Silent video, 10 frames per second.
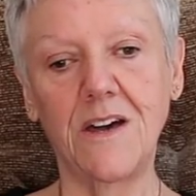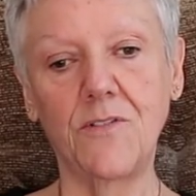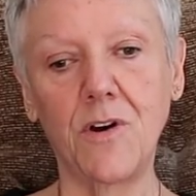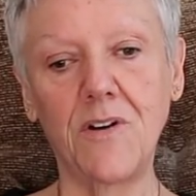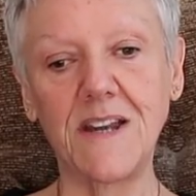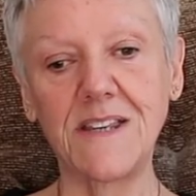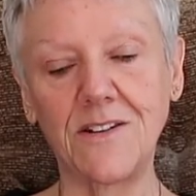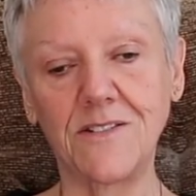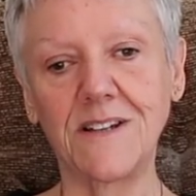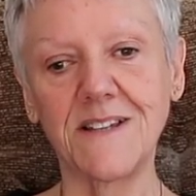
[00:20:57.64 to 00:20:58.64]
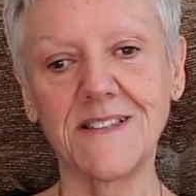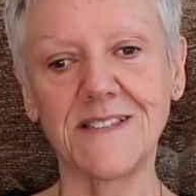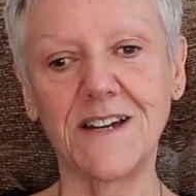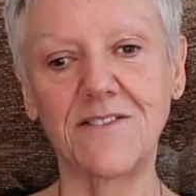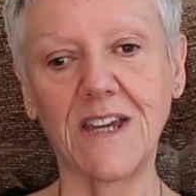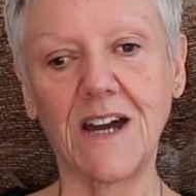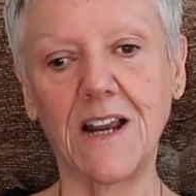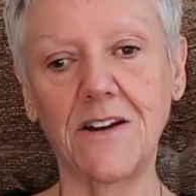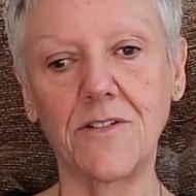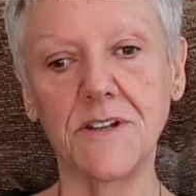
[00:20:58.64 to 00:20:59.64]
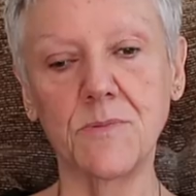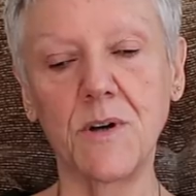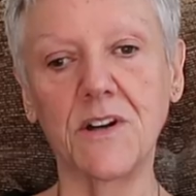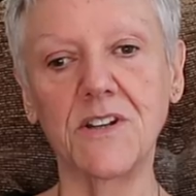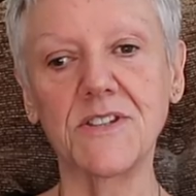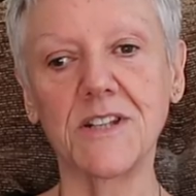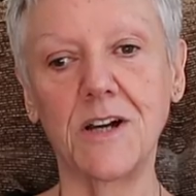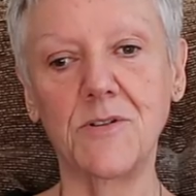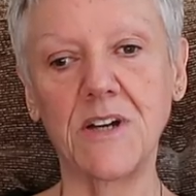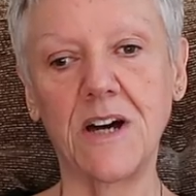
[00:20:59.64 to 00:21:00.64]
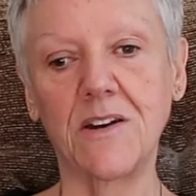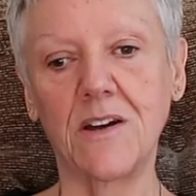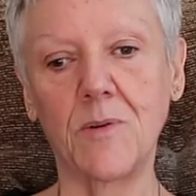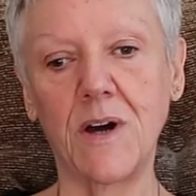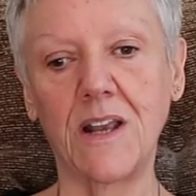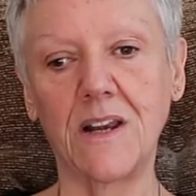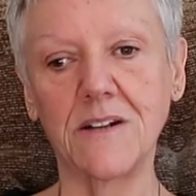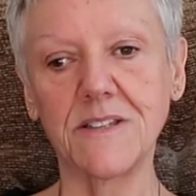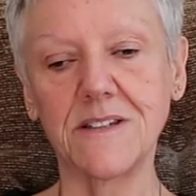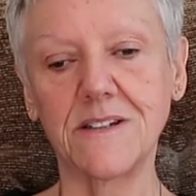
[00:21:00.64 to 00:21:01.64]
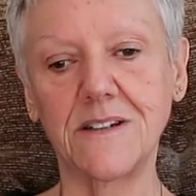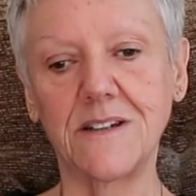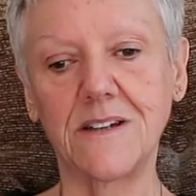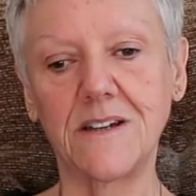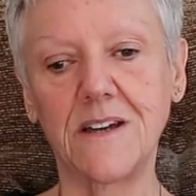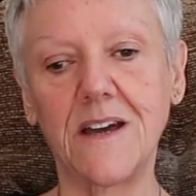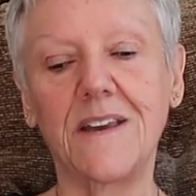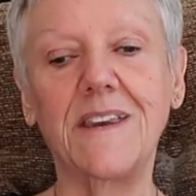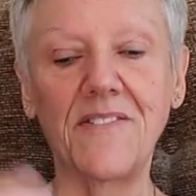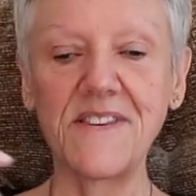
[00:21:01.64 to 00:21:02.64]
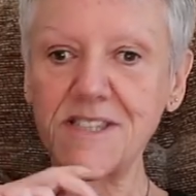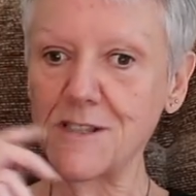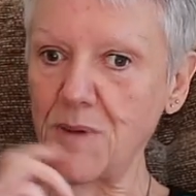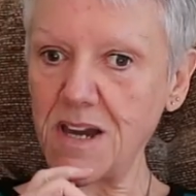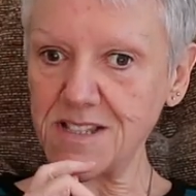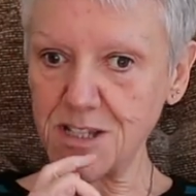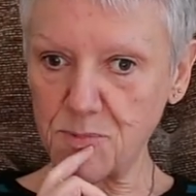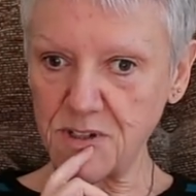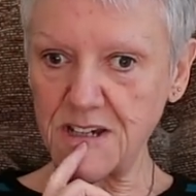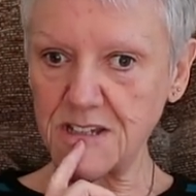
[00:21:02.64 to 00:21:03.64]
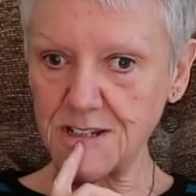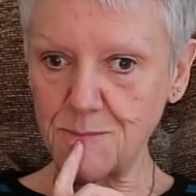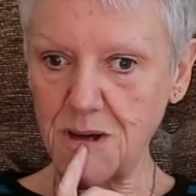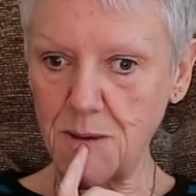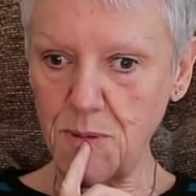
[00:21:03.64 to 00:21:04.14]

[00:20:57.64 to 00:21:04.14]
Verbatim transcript: if we're adding unnecessary calories, we're going to slow down our weight loss. Now, this is my interpretation and my